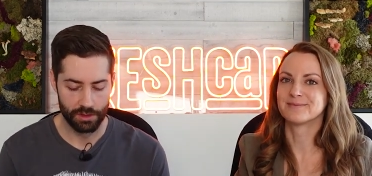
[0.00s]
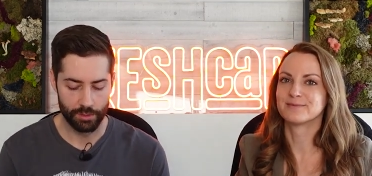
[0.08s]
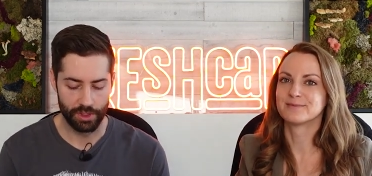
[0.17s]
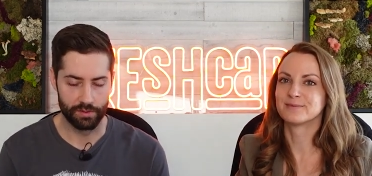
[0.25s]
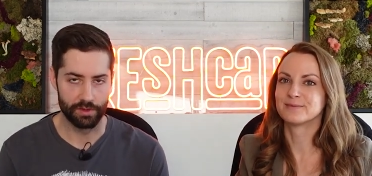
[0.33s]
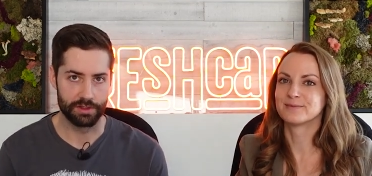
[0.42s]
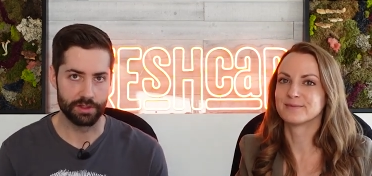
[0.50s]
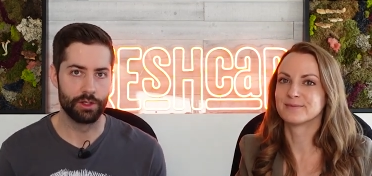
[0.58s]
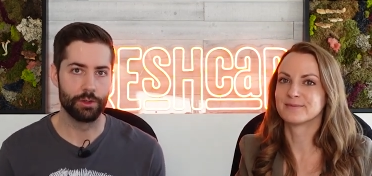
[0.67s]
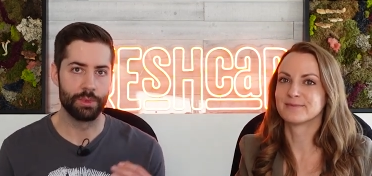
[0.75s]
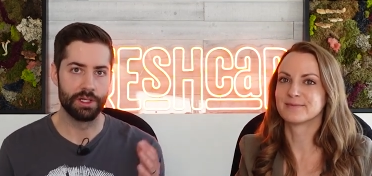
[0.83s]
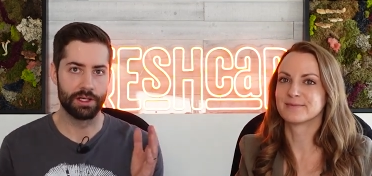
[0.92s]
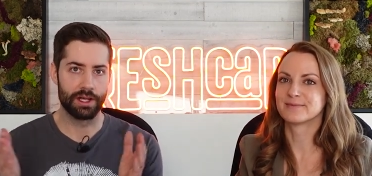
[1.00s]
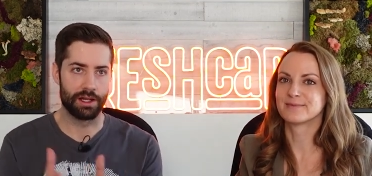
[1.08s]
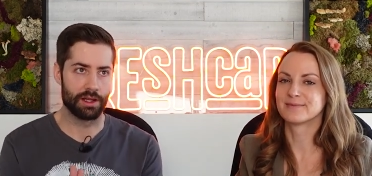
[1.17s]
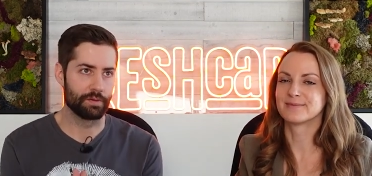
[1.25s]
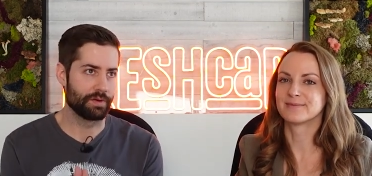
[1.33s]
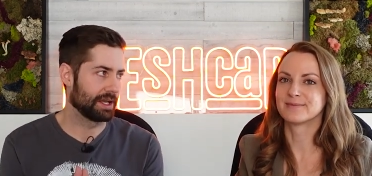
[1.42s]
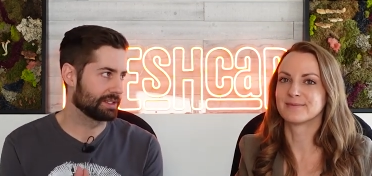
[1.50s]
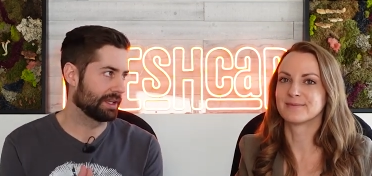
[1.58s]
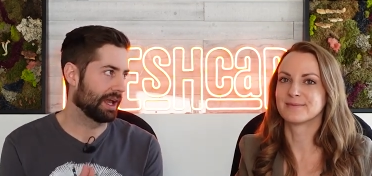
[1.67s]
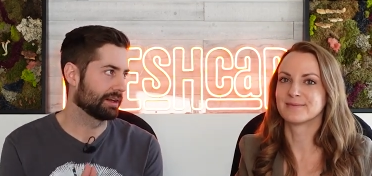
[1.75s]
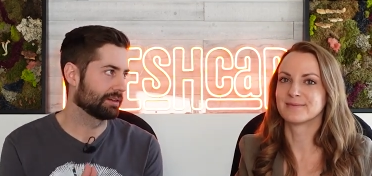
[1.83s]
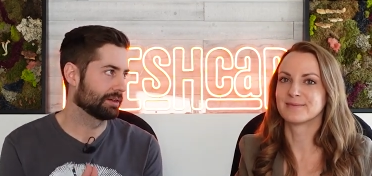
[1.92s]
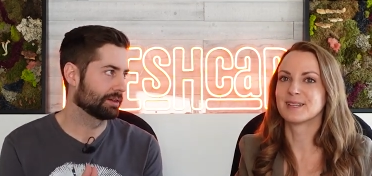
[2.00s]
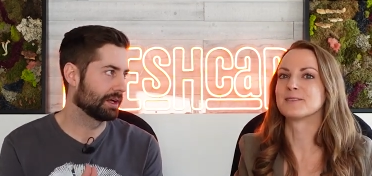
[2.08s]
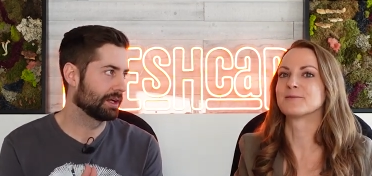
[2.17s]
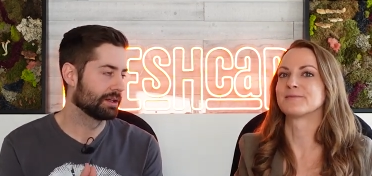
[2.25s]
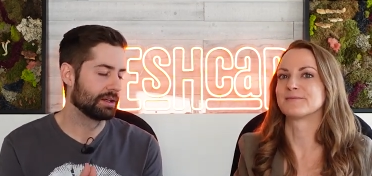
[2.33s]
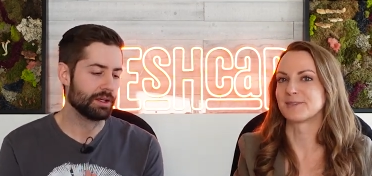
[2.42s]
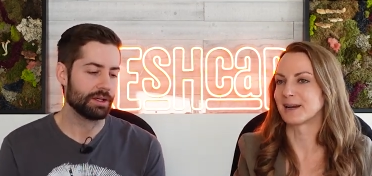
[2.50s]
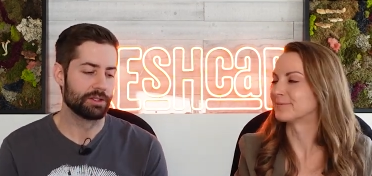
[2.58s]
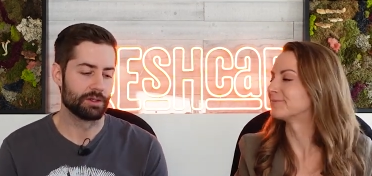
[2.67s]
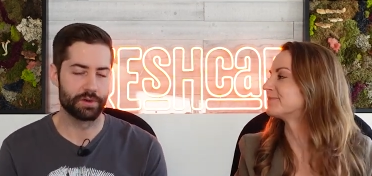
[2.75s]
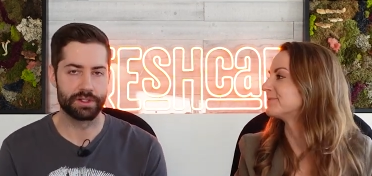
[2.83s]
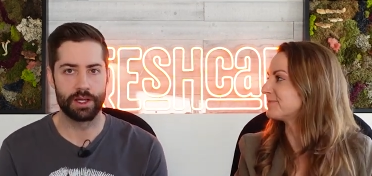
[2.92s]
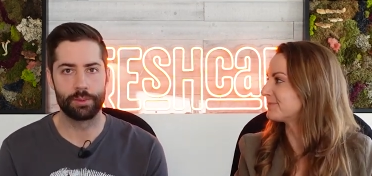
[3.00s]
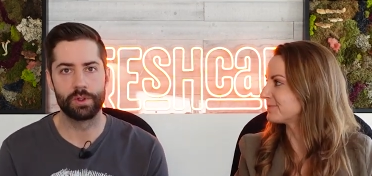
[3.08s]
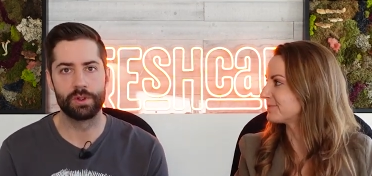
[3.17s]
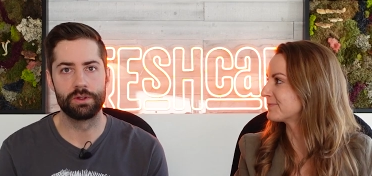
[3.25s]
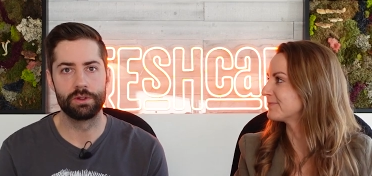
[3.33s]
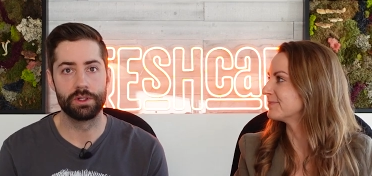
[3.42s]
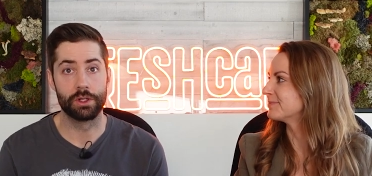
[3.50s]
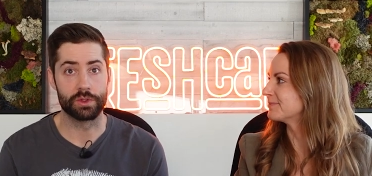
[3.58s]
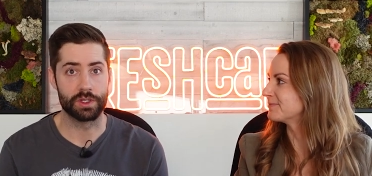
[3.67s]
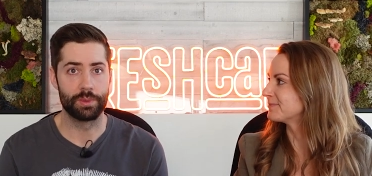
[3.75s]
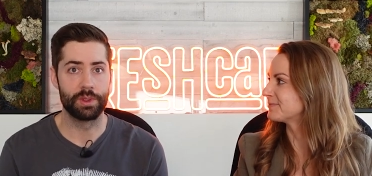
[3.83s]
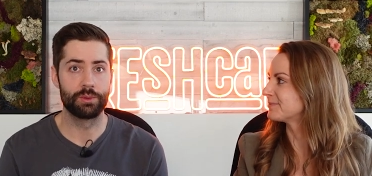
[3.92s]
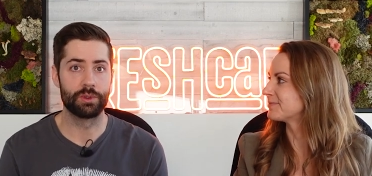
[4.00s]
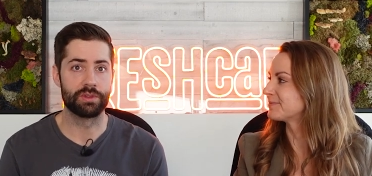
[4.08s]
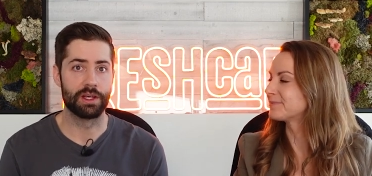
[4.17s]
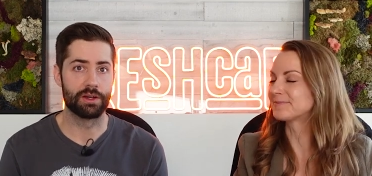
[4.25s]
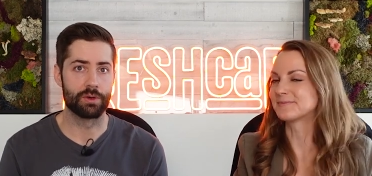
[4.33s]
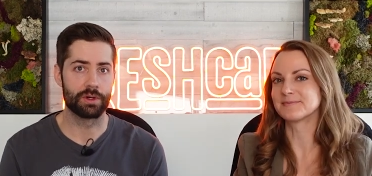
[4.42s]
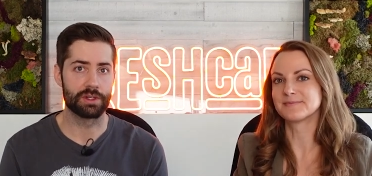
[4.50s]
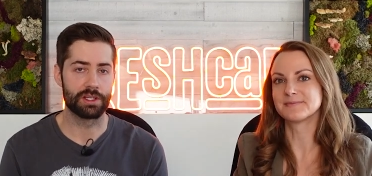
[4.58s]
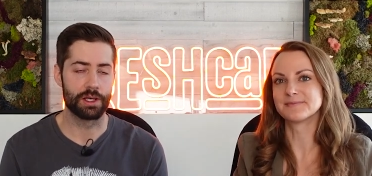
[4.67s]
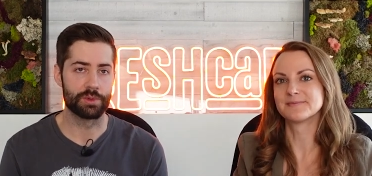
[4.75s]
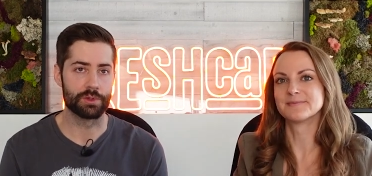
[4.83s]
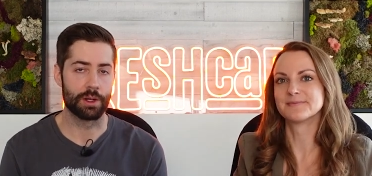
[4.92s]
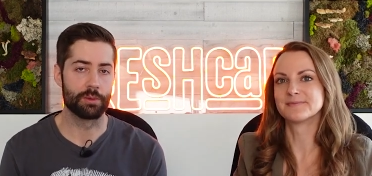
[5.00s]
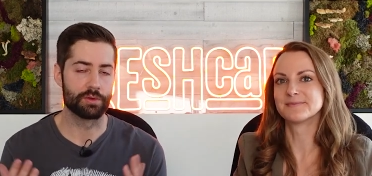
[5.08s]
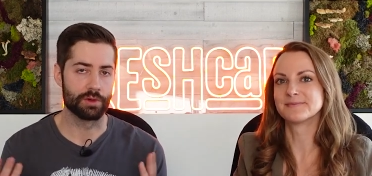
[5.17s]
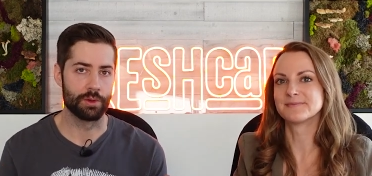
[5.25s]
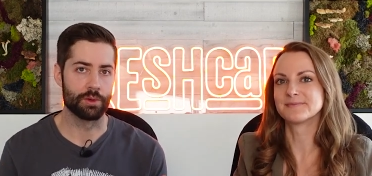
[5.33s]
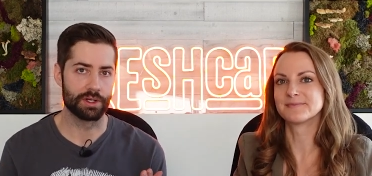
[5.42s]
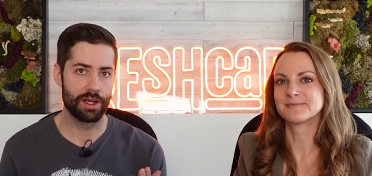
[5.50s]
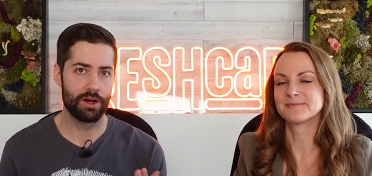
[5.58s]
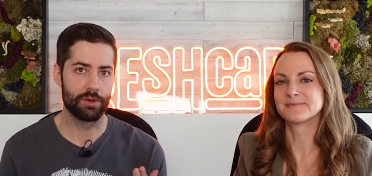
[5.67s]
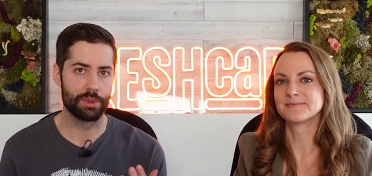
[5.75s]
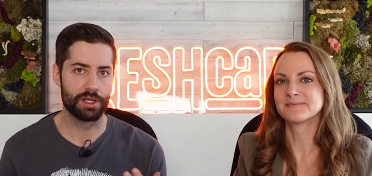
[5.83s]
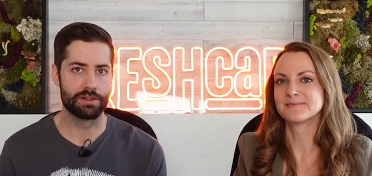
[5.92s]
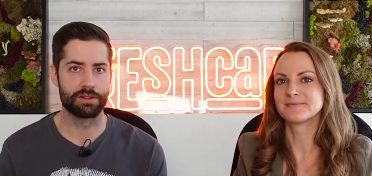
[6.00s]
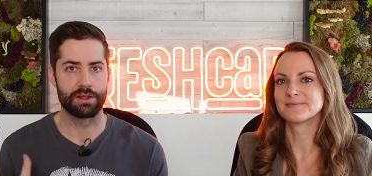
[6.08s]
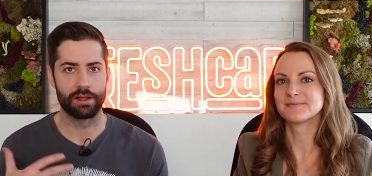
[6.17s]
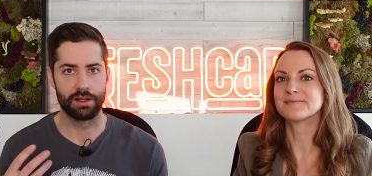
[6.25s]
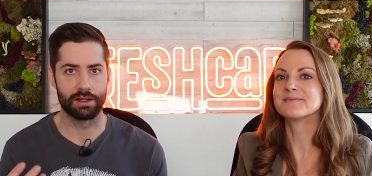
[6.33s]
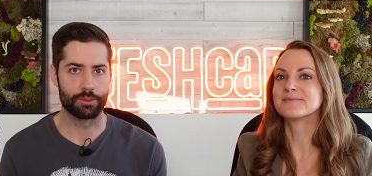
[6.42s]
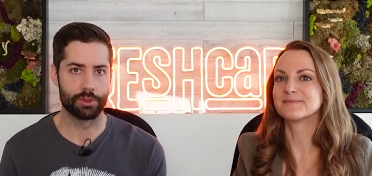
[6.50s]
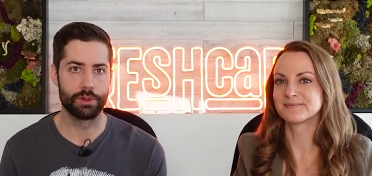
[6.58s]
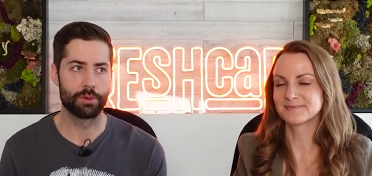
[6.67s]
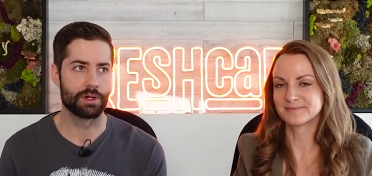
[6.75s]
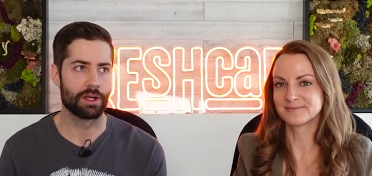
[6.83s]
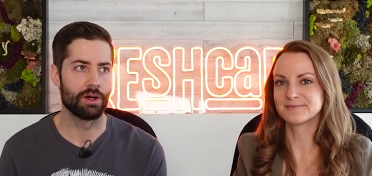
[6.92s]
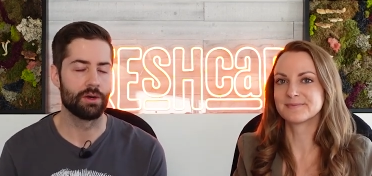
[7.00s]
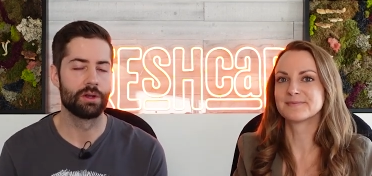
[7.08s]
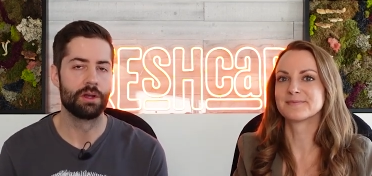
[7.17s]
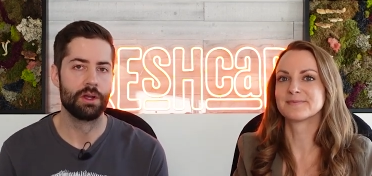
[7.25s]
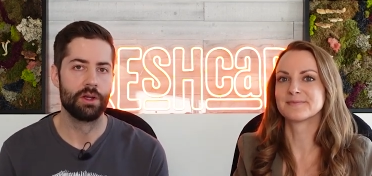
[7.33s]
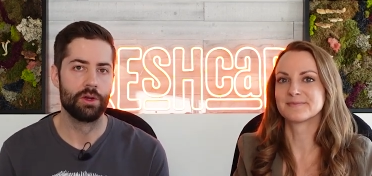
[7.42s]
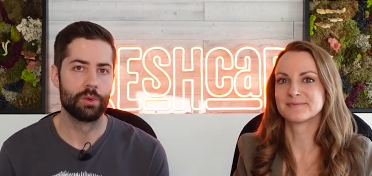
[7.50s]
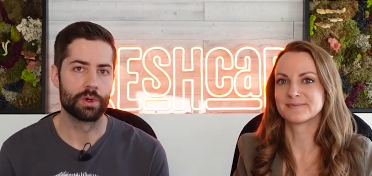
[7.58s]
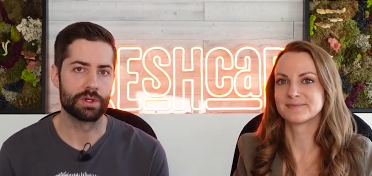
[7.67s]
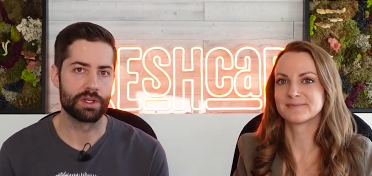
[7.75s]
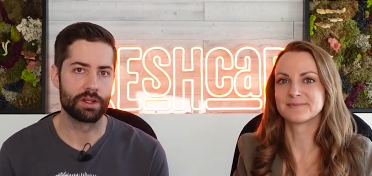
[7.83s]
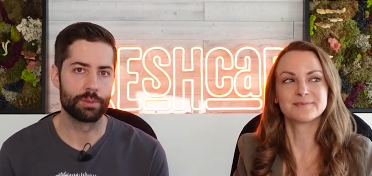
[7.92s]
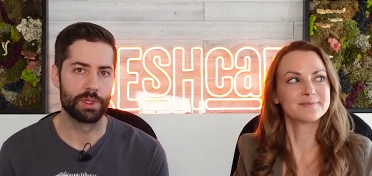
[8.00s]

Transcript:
Speaker 1: benefits. Acute meaning kind of like fast acting, right? right? So for example, you know, some people will take cordyceps right before they work out because it's kind of like a pre-workout, whereas other